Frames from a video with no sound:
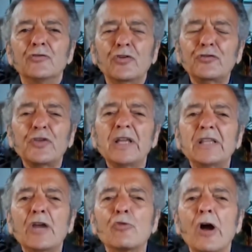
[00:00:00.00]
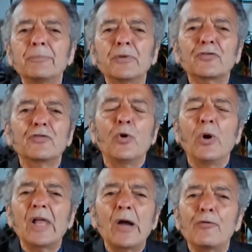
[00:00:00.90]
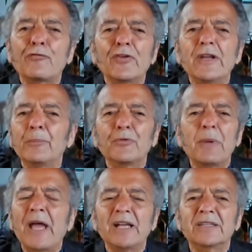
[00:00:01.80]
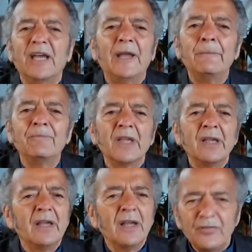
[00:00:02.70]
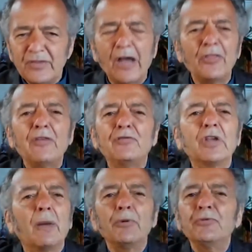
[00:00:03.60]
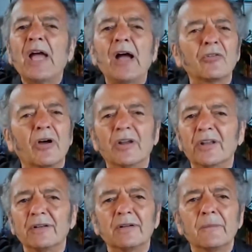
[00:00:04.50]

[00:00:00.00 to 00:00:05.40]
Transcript: Just like they robbed us of all our freedoms back then, now they've doubled down on it.